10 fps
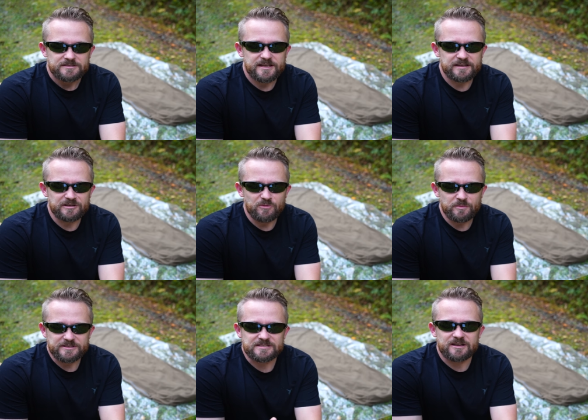Taking a
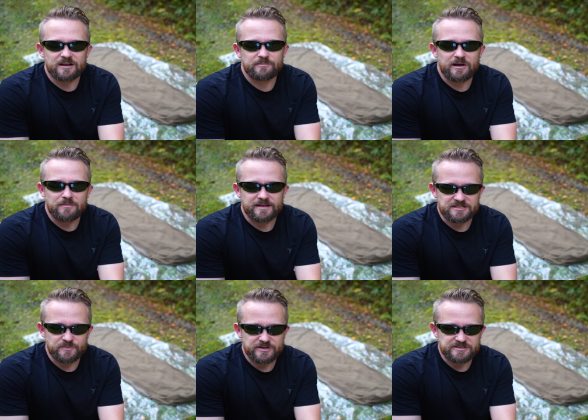moment to talk about my
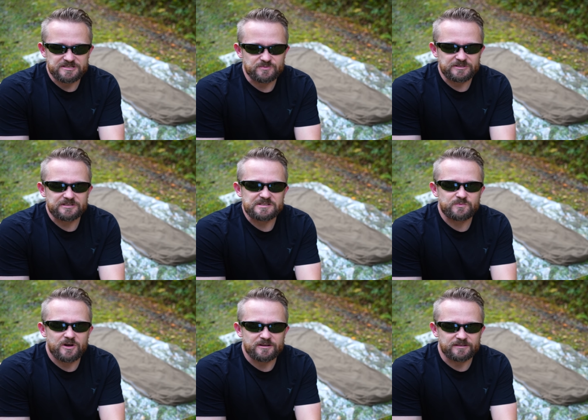experiences with this
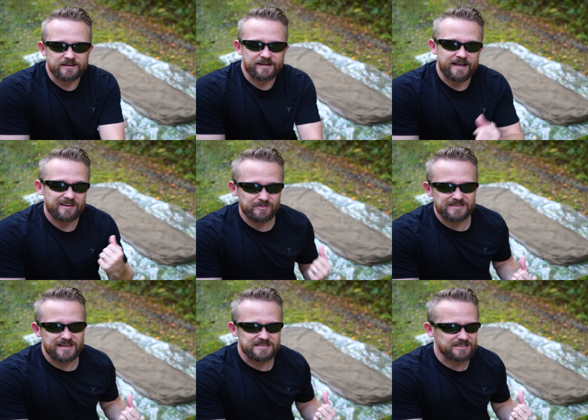product, I have been
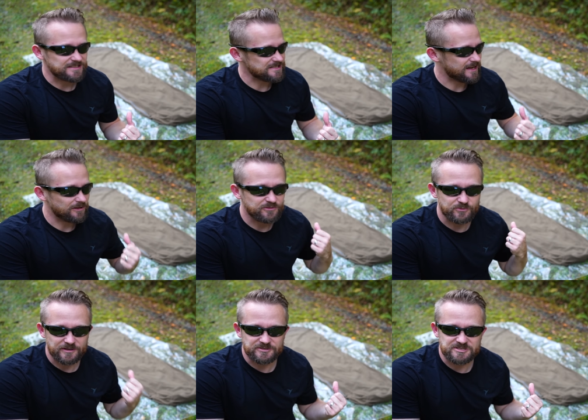testing this out
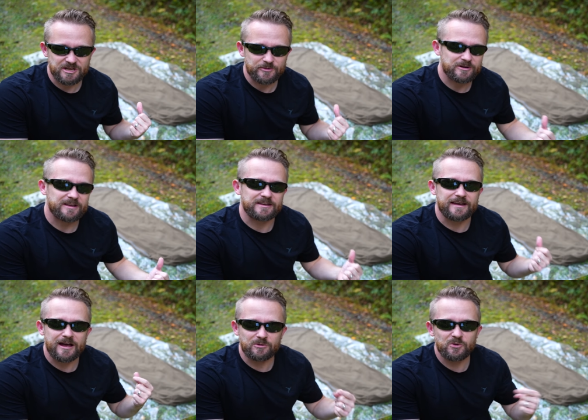throughout the summer and
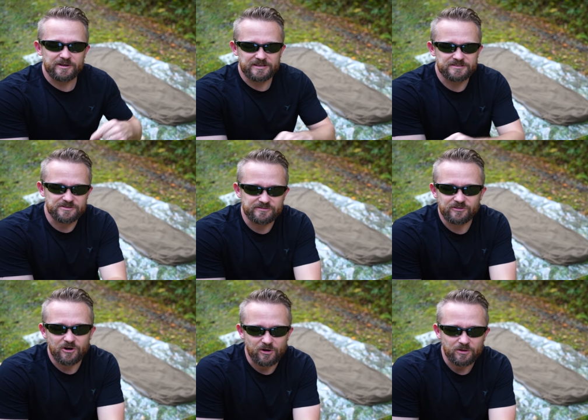now going into the
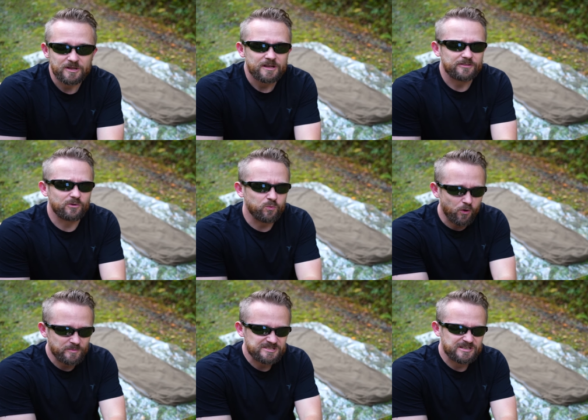fall. The
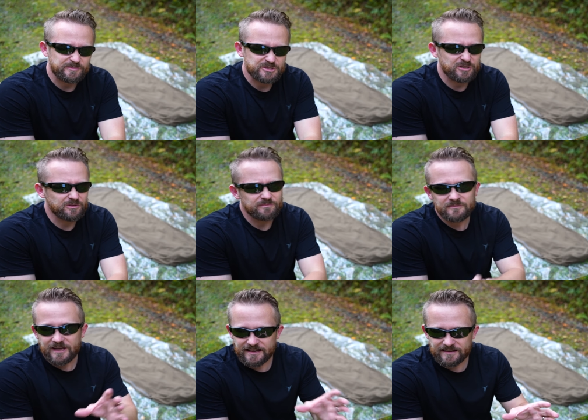warmest temperature
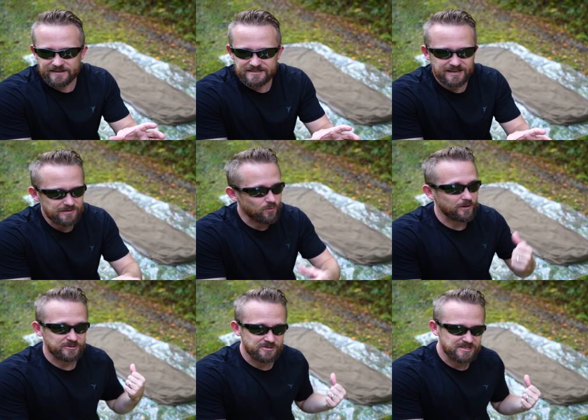at nighttime
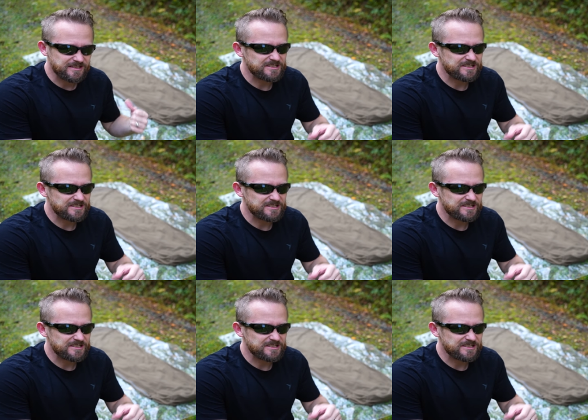while using